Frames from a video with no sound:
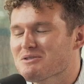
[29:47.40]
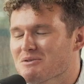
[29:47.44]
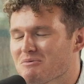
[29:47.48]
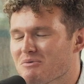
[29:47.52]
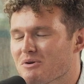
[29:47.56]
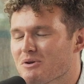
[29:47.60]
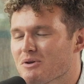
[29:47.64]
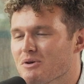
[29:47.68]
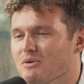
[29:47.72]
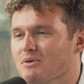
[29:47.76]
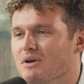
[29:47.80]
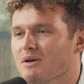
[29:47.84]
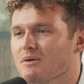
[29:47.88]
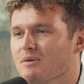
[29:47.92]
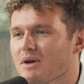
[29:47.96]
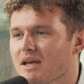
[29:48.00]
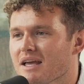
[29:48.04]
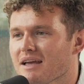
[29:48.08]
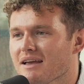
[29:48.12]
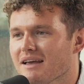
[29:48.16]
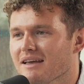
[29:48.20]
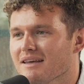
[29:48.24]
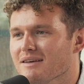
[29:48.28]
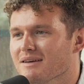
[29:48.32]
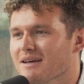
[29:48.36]
someone who
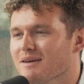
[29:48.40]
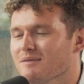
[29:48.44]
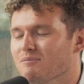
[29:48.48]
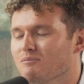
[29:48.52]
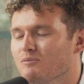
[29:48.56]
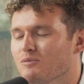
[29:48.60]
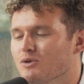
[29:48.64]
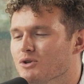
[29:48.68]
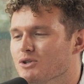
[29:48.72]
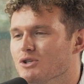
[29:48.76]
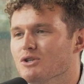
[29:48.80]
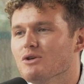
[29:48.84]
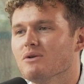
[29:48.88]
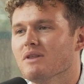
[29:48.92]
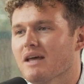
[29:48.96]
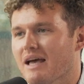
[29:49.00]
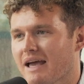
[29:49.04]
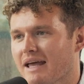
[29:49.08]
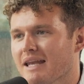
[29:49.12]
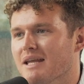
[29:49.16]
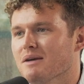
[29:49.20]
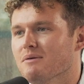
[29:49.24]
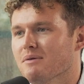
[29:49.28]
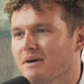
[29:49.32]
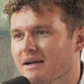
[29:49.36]
would do that
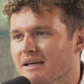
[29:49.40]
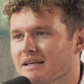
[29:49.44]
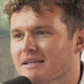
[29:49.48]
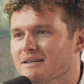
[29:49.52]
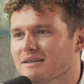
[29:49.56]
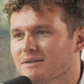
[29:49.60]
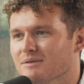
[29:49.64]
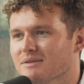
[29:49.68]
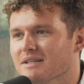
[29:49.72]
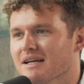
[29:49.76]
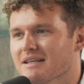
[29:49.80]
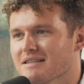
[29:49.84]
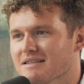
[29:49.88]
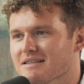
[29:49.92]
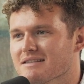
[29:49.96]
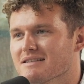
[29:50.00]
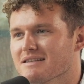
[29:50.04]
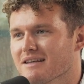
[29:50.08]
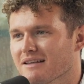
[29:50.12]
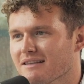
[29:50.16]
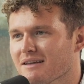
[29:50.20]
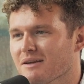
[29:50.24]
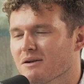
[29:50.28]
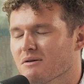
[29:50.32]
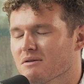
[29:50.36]
anyway, who'd dance and
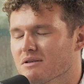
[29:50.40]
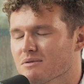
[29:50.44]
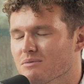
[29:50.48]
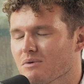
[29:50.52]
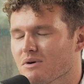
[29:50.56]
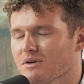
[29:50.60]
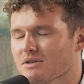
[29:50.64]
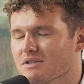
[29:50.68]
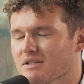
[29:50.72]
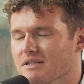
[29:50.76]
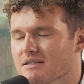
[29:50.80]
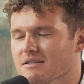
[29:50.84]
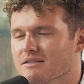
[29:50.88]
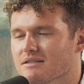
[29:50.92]
sing like I was watching.